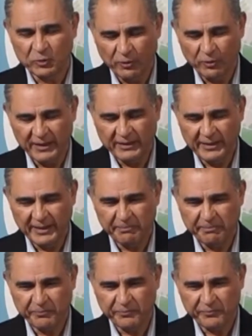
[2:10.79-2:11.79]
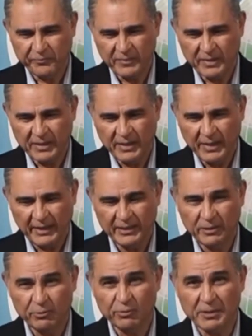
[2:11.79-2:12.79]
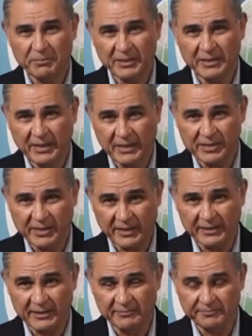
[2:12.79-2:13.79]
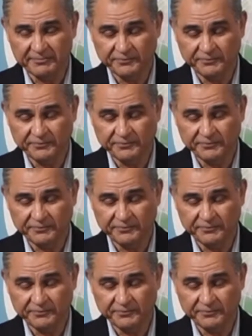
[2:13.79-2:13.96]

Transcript: join them and do something constructive.